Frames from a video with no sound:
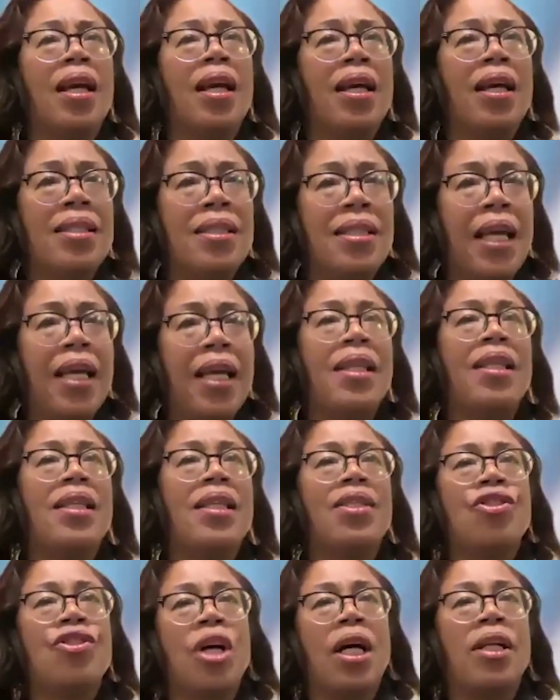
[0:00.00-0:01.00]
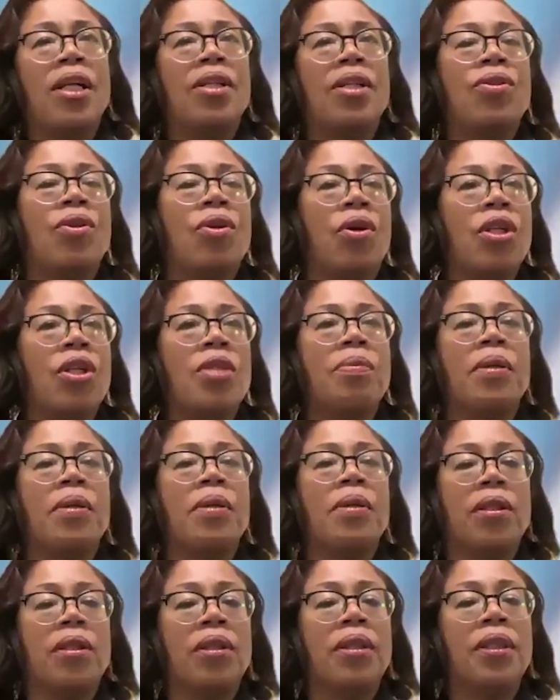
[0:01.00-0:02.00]
take this child to the
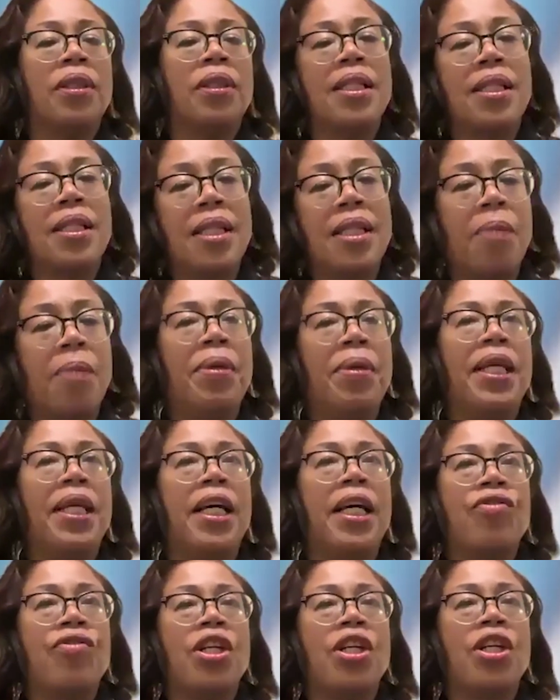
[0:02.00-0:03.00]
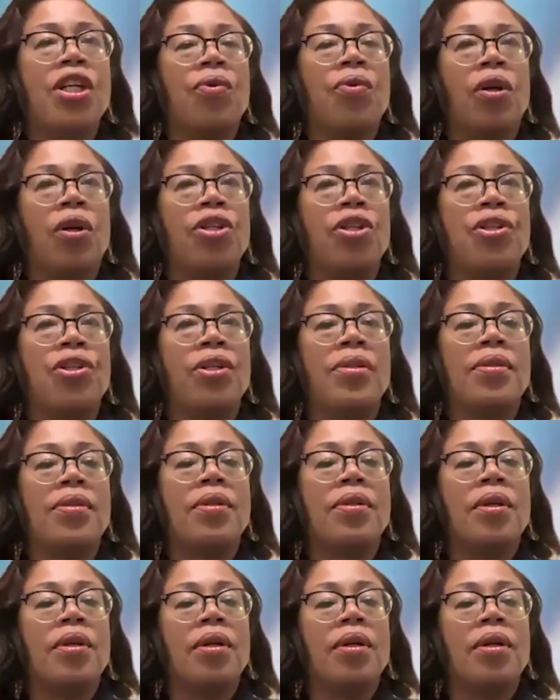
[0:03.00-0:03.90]
hospital, see a pediatric neurologist?